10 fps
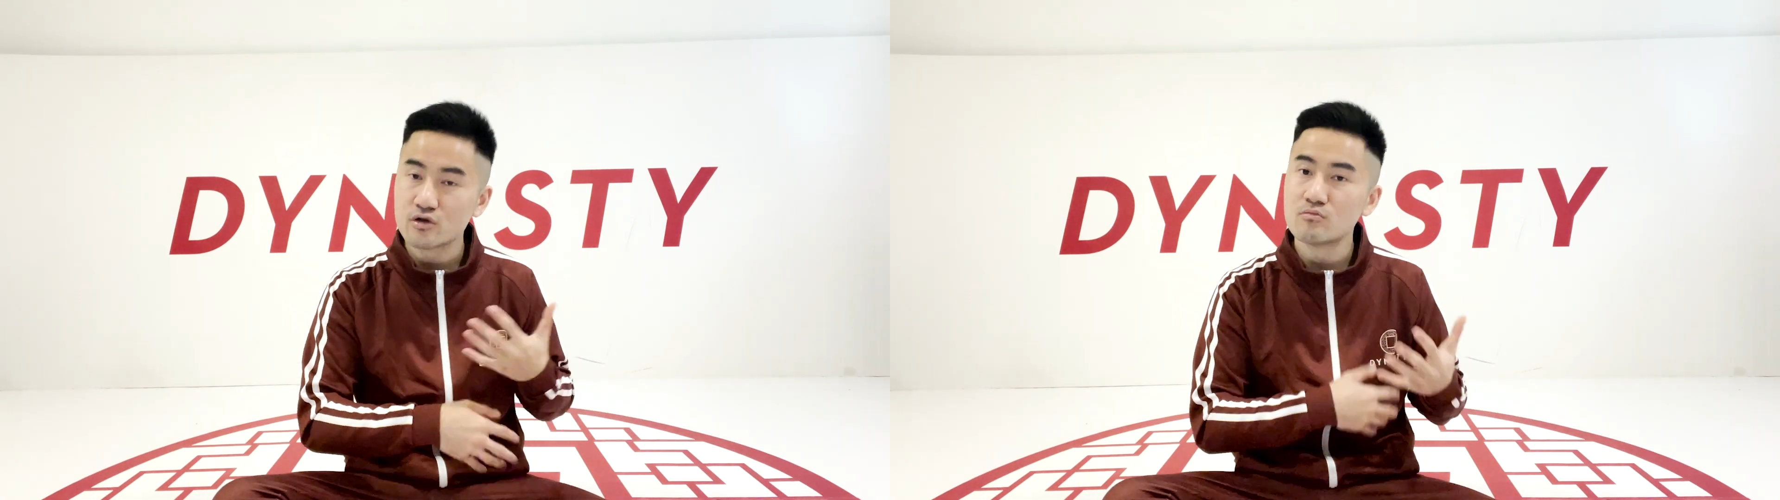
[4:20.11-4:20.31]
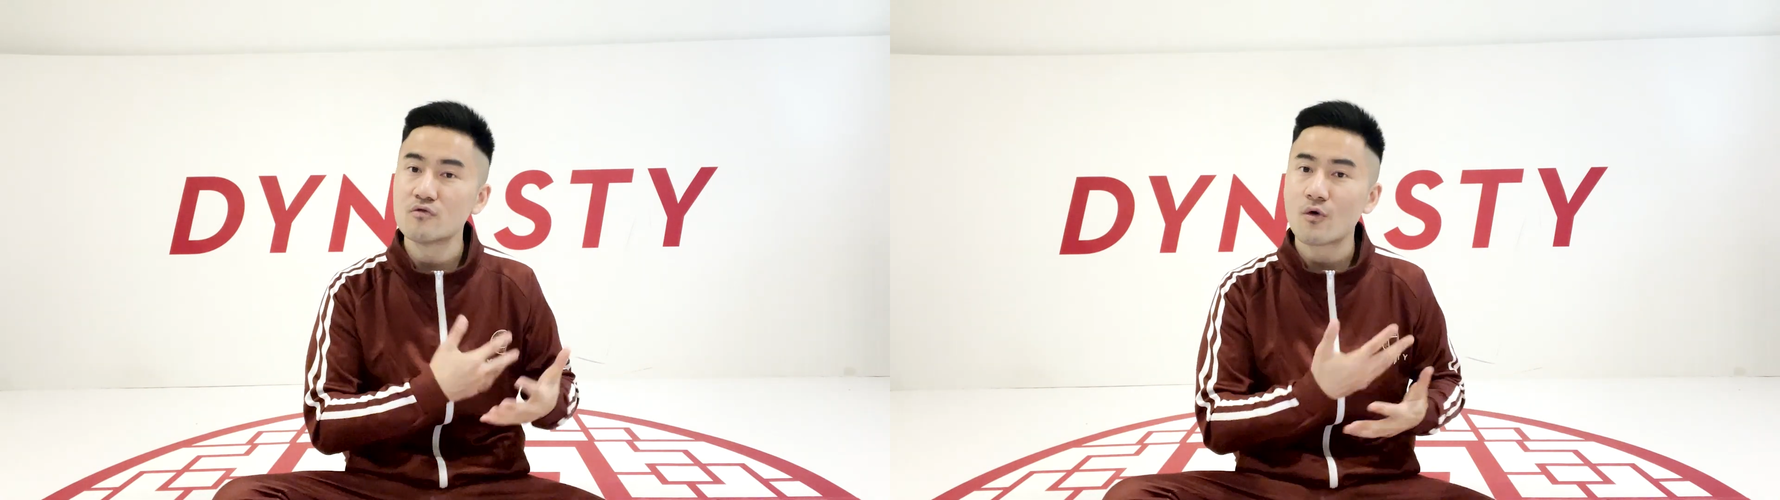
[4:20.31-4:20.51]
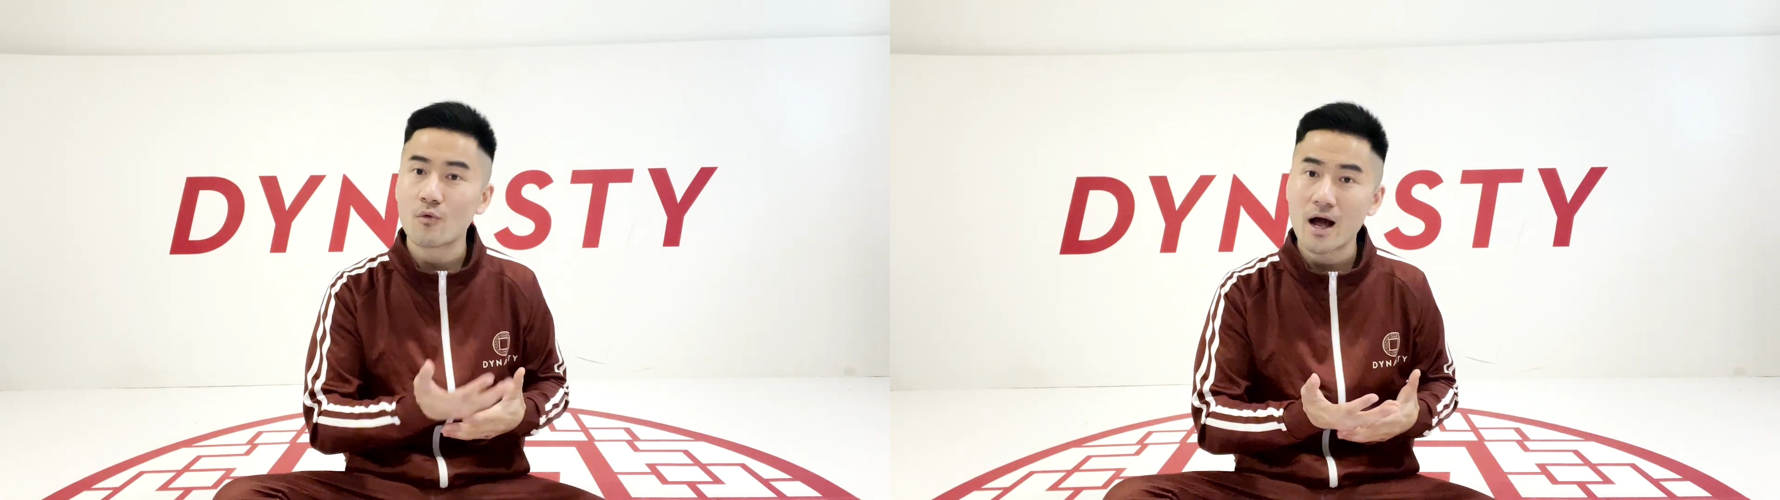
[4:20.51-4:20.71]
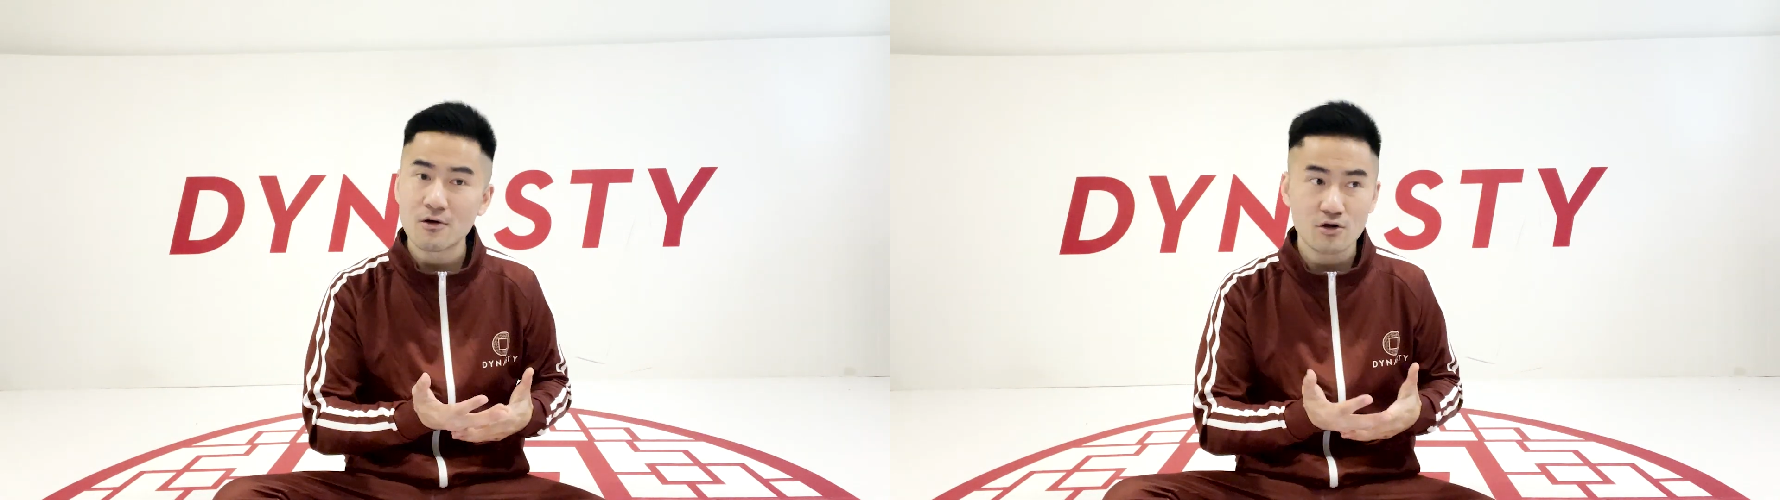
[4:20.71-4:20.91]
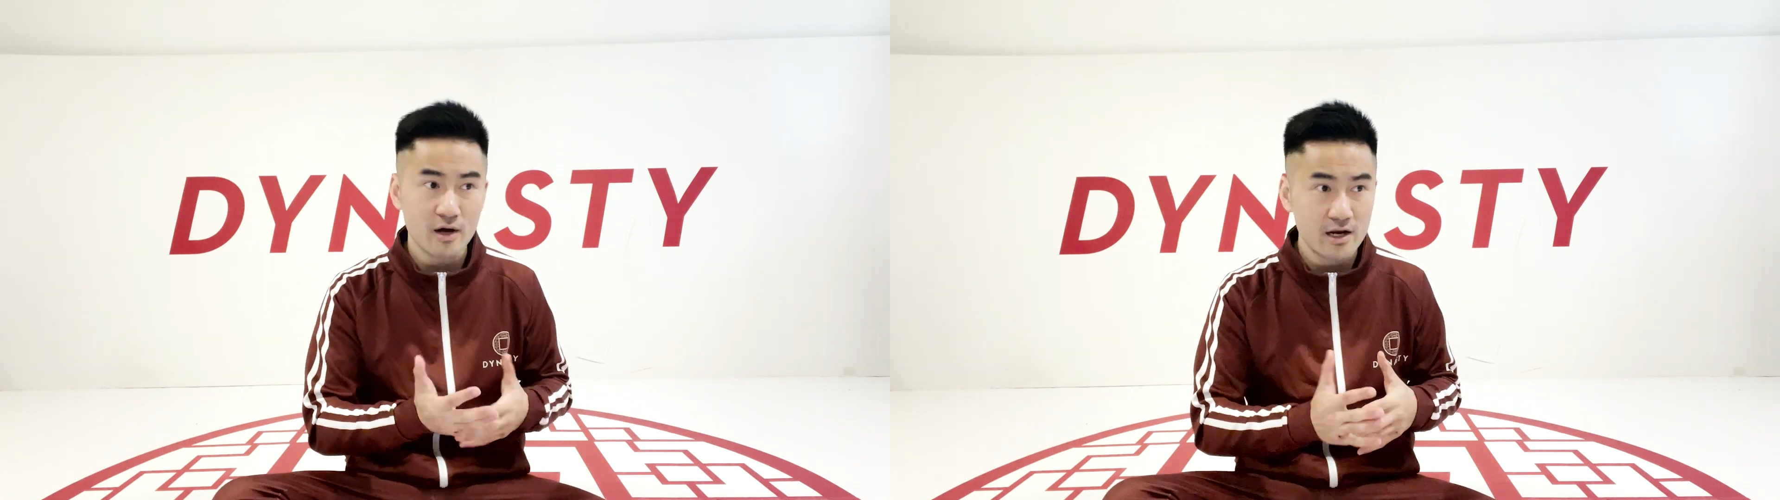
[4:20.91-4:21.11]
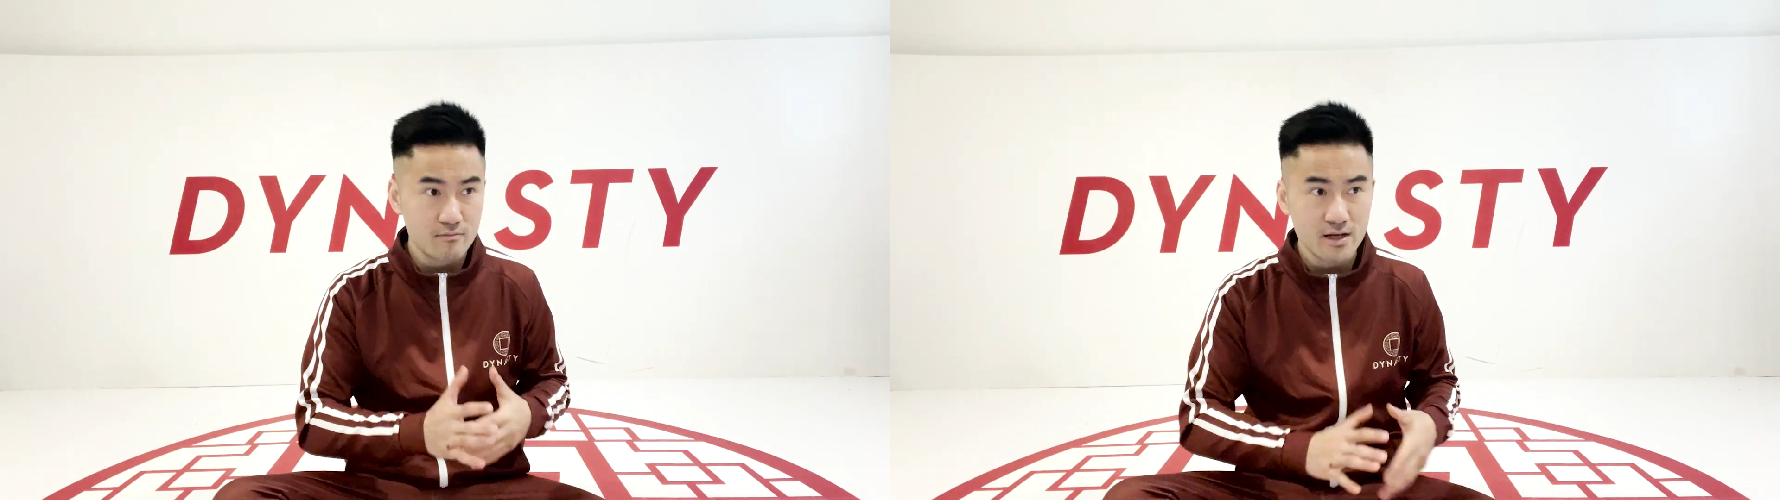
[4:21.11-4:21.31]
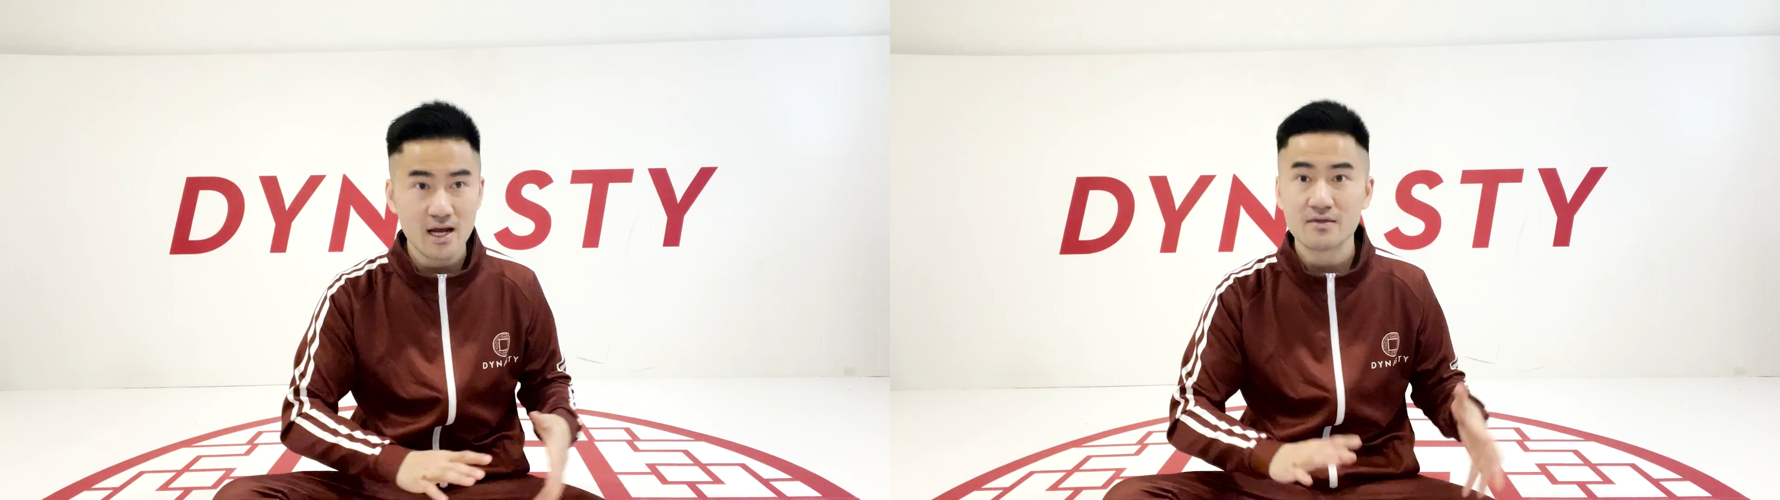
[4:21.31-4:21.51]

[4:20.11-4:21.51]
you move around your enemy,